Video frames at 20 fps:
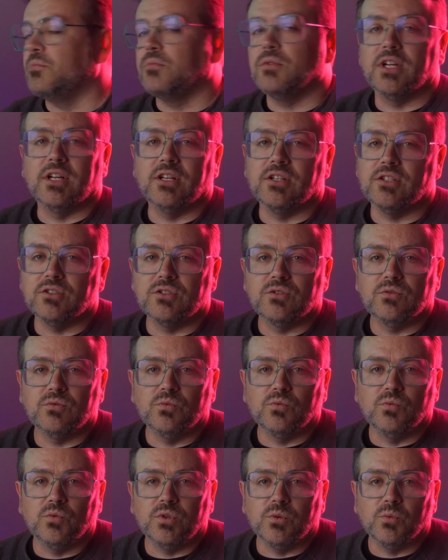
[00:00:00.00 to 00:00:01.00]
because
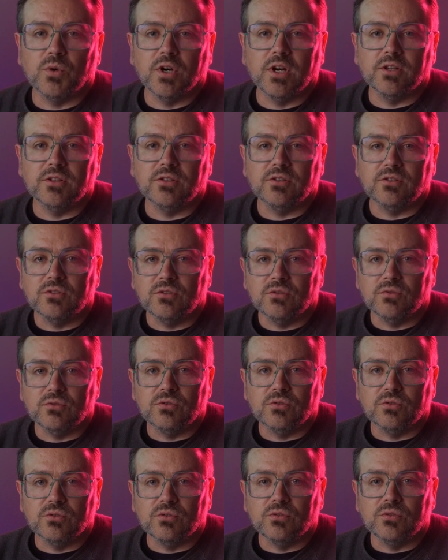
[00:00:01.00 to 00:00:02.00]
we want you
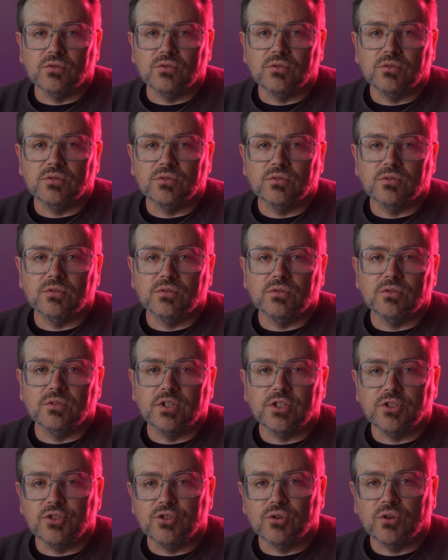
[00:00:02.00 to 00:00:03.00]
to
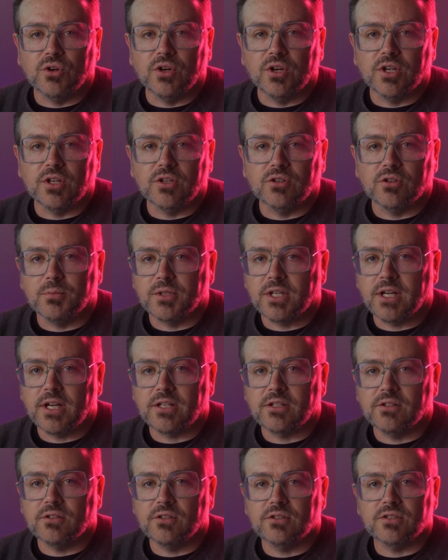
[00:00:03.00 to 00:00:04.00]
enjoy your
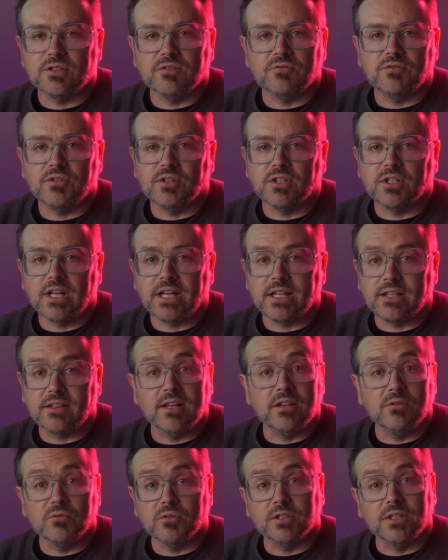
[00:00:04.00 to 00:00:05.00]
binoculars and feel like
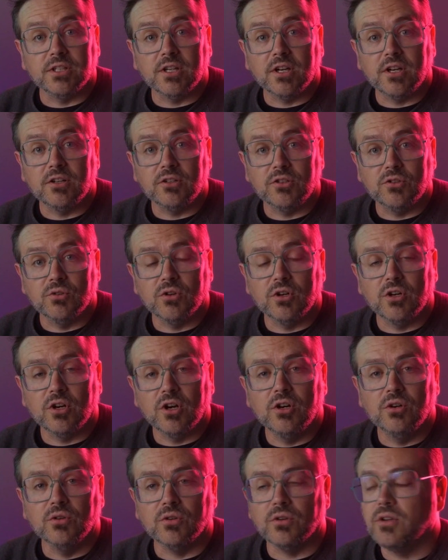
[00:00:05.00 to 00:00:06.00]
they really are your
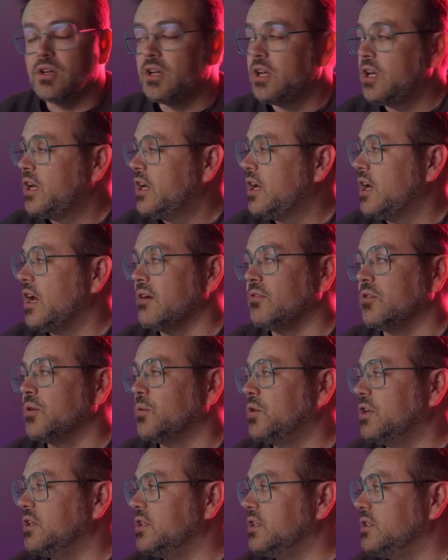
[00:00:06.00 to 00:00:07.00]
own.
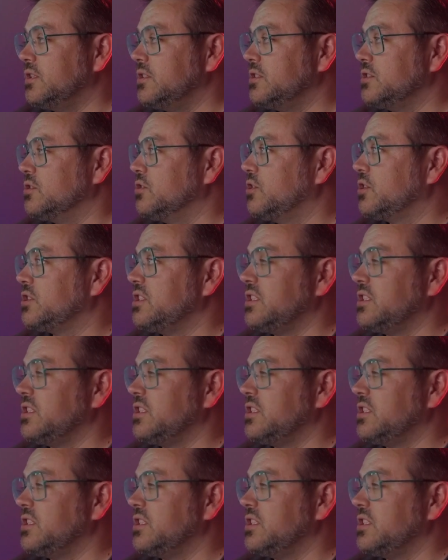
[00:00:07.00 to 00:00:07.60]
Everyone's looks